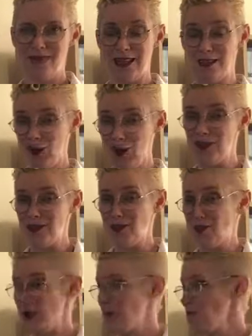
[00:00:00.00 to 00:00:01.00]
His life is
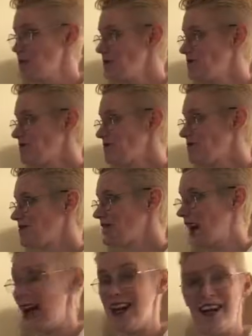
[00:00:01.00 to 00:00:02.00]
incredible,
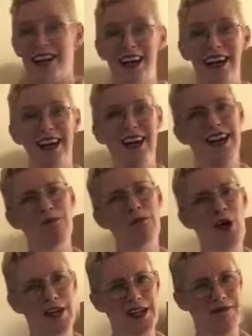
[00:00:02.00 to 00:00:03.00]
and it
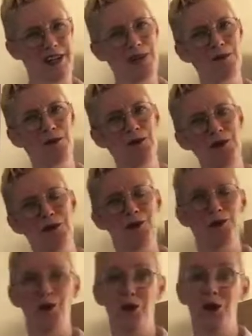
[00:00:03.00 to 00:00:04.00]
might give us pause for
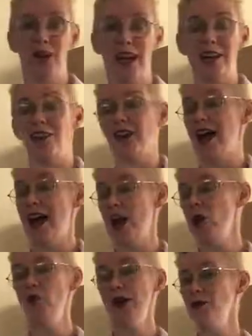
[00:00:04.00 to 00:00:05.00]
thought as to
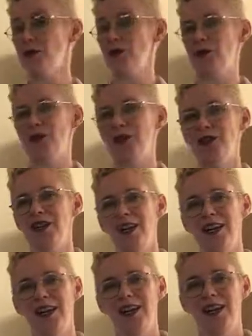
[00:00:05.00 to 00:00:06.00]
how we respond
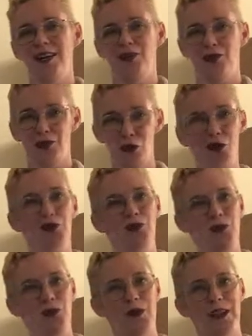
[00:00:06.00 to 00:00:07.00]
to God
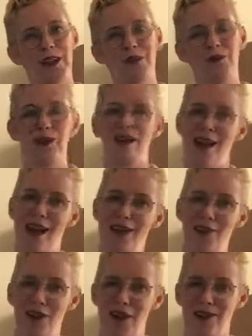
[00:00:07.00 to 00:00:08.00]
calling within our
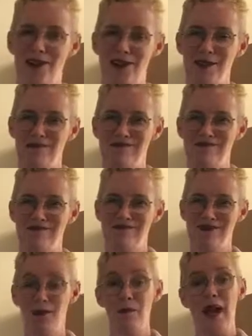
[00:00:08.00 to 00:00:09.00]
lives,
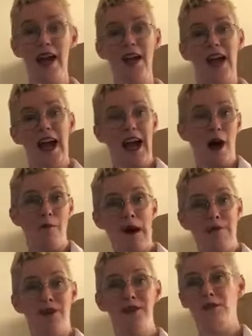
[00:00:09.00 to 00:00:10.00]
to make our
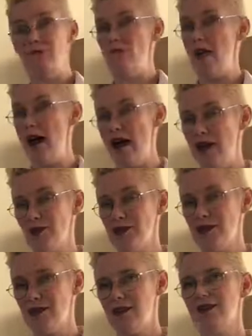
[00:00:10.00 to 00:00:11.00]
baptism
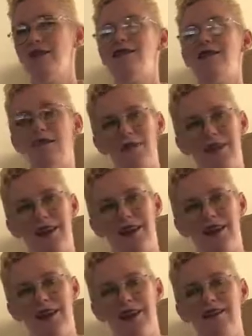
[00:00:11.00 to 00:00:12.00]
vows something
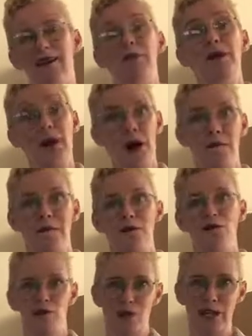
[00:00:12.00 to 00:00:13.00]
that become
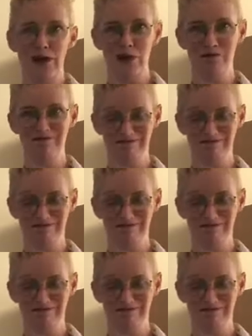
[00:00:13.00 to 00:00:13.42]
real.